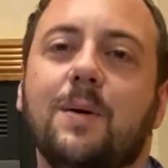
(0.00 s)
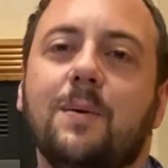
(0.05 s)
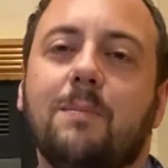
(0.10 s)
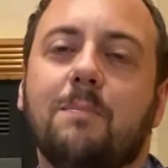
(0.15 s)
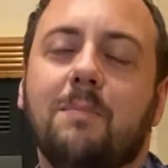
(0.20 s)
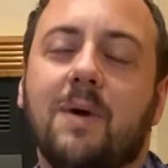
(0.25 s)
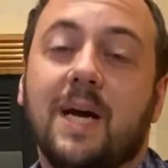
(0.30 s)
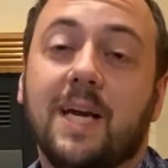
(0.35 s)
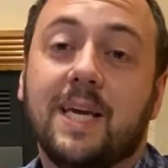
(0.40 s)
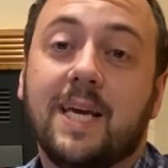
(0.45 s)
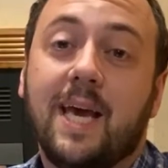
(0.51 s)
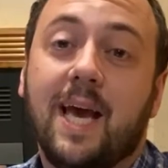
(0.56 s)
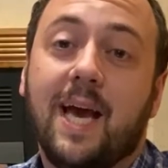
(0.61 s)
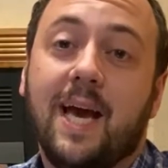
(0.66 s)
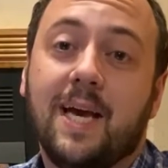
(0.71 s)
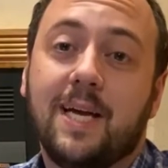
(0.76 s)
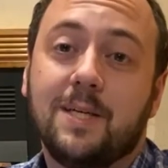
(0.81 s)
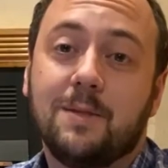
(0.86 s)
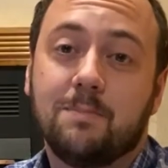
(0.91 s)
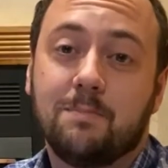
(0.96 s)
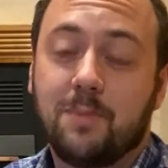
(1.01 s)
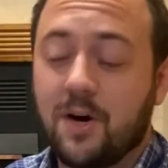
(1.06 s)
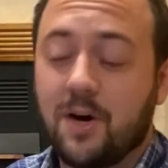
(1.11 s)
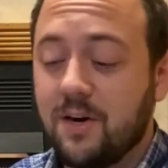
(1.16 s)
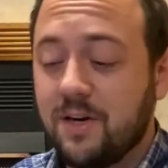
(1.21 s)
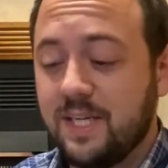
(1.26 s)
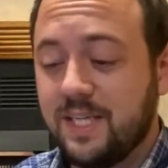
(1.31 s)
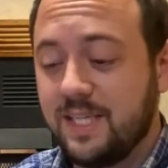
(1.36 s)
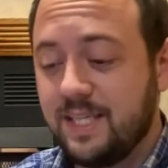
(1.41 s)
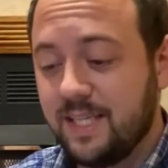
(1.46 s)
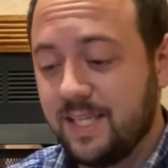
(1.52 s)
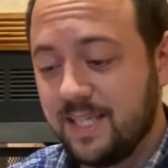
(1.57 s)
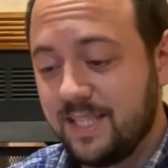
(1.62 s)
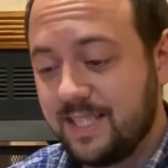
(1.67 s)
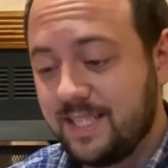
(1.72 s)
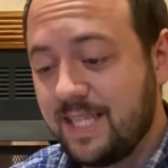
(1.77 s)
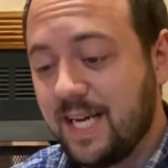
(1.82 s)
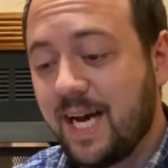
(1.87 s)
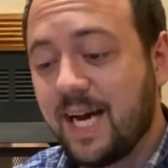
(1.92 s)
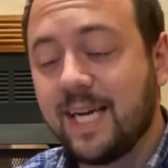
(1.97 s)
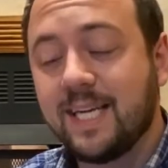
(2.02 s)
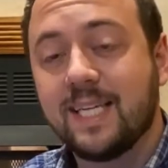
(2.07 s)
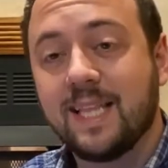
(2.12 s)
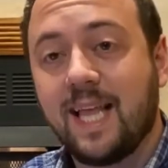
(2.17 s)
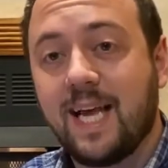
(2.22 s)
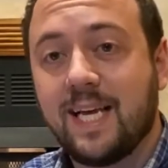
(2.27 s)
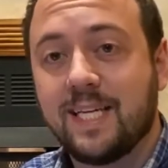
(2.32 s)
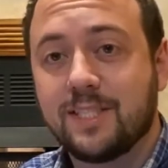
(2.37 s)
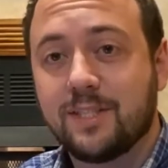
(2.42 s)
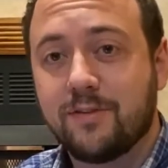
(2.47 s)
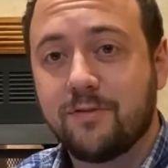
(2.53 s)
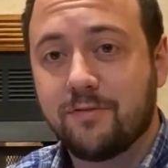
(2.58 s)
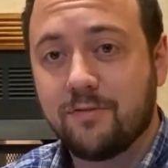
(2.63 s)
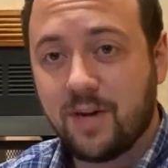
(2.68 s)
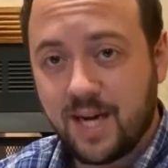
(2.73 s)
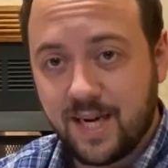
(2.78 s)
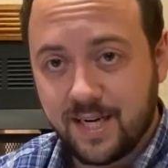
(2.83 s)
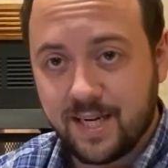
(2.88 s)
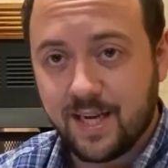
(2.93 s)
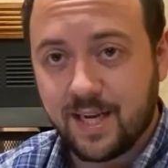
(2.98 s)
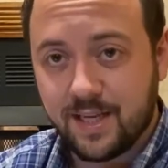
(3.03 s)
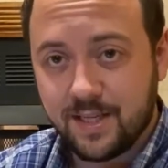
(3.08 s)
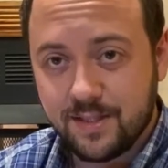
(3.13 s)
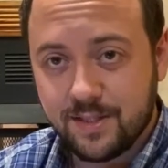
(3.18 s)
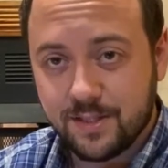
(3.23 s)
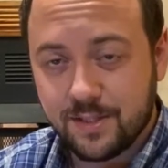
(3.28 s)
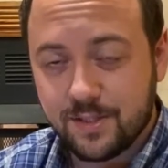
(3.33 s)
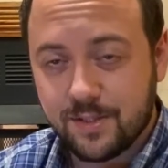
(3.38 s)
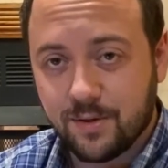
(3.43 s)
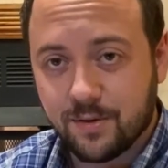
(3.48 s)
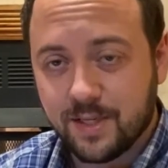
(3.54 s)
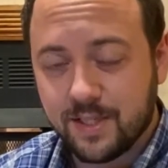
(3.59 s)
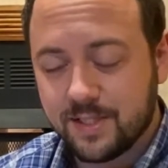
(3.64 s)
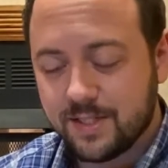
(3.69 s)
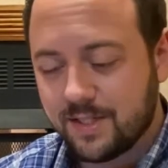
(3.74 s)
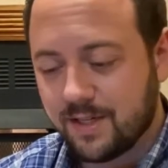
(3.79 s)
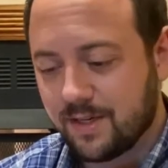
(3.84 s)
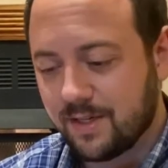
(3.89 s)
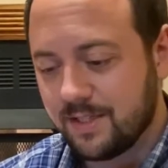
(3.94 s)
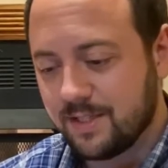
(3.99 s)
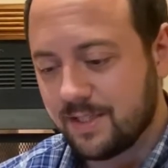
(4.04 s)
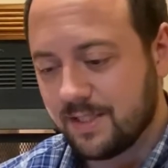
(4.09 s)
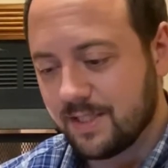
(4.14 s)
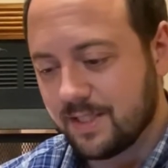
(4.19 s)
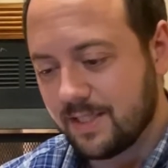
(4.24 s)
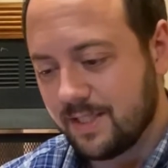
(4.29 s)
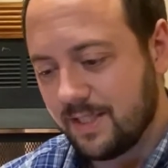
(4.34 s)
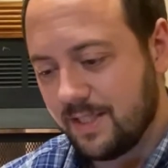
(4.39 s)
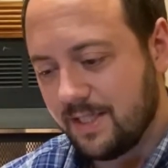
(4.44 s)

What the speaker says: My cat Barney died last Friday, the story starts.